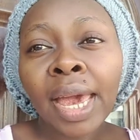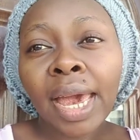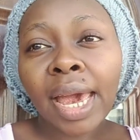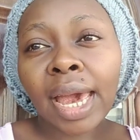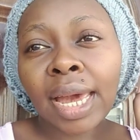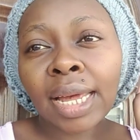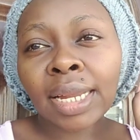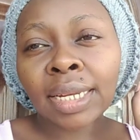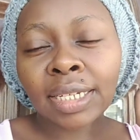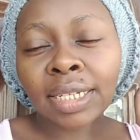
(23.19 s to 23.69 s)

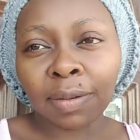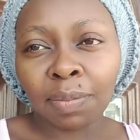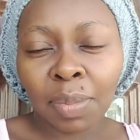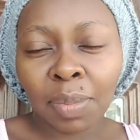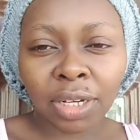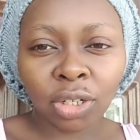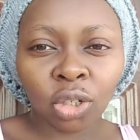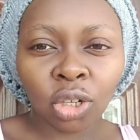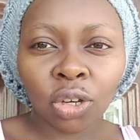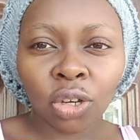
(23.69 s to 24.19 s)
And
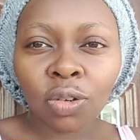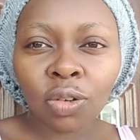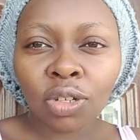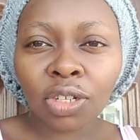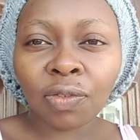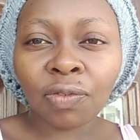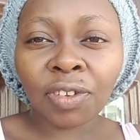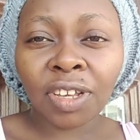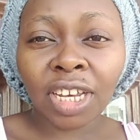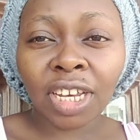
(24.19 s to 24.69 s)
make sure your
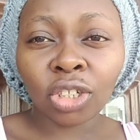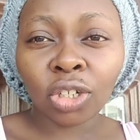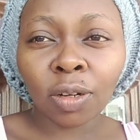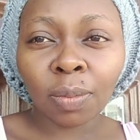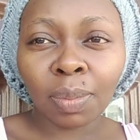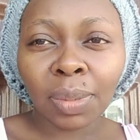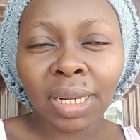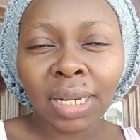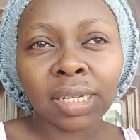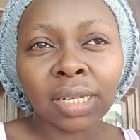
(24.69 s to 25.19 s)

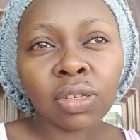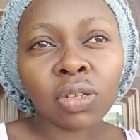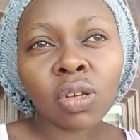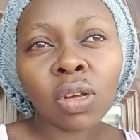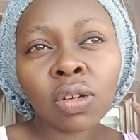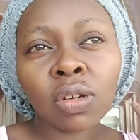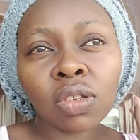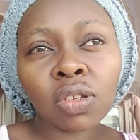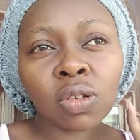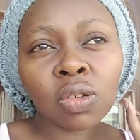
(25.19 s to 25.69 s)
notification bell is
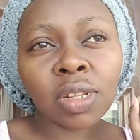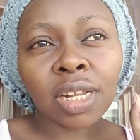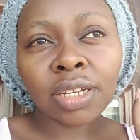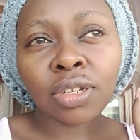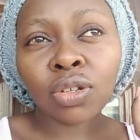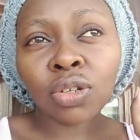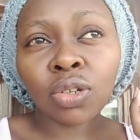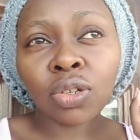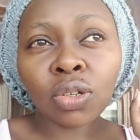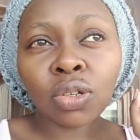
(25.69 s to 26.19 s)
on so
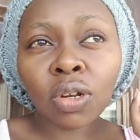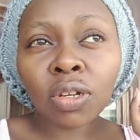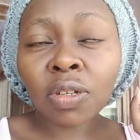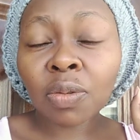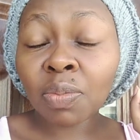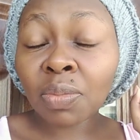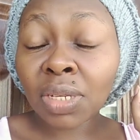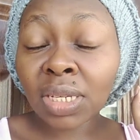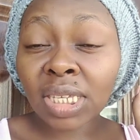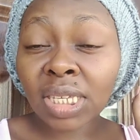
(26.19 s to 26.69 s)
that you do
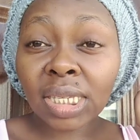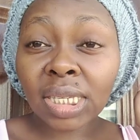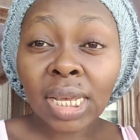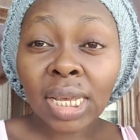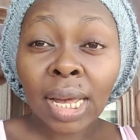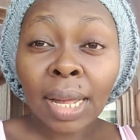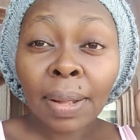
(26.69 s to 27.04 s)
not miss